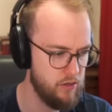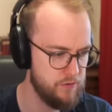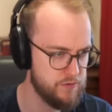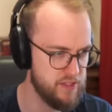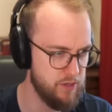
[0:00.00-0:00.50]

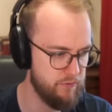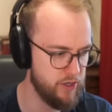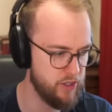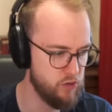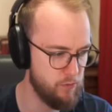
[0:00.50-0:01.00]
To see whenever I
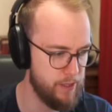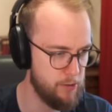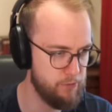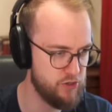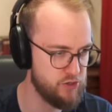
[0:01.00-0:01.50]
get Overpower
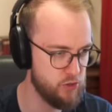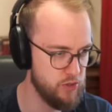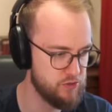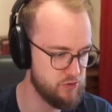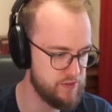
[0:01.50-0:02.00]
procs to go
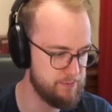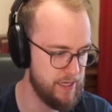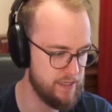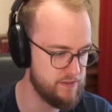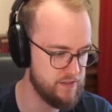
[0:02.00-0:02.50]
into
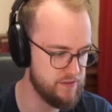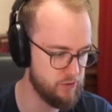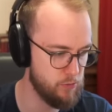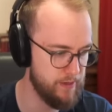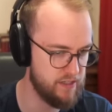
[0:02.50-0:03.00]
Battle Stance and I
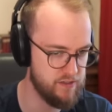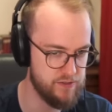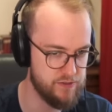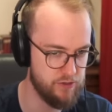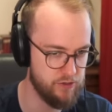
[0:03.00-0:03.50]
go back in
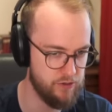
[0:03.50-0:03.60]
circle,